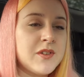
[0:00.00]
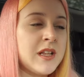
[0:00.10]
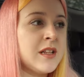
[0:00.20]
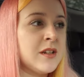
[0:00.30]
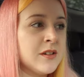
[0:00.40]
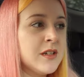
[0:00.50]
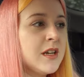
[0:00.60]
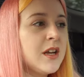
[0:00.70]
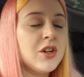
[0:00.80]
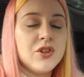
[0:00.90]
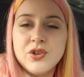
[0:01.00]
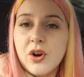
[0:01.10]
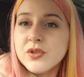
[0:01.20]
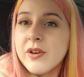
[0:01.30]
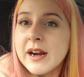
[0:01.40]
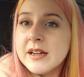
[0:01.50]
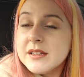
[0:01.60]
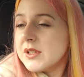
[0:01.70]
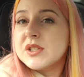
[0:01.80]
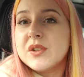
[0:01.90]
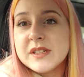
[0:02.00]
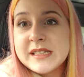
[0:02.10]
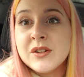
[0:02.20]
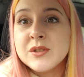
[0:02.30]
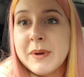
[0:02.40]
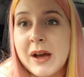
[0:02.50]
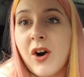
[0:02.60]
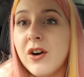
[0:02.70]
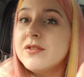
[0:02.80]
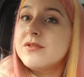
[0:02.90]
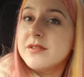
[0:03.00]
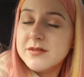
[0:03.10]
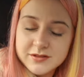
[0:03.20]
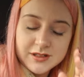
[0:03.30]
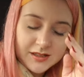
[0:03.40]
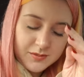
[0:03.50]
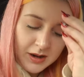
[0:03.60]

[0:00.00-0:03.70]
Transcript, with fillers: feeling not great. So if I sound a bit off, that's